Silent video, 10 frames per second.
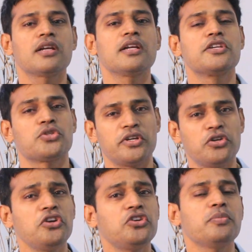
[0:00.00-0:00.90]
So in
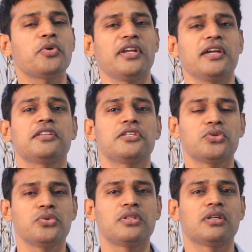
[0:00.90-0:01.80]
order to protect the
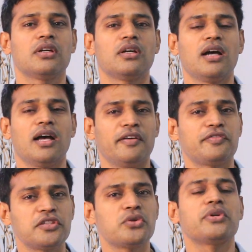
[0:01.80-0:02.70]
tooth, after
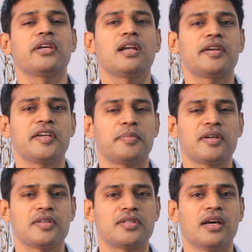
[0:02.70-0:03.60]
the root canal treatment
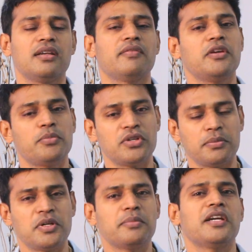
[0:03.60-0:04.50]
is done, we put a
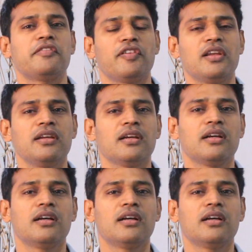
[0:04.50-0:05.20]
permanent filling,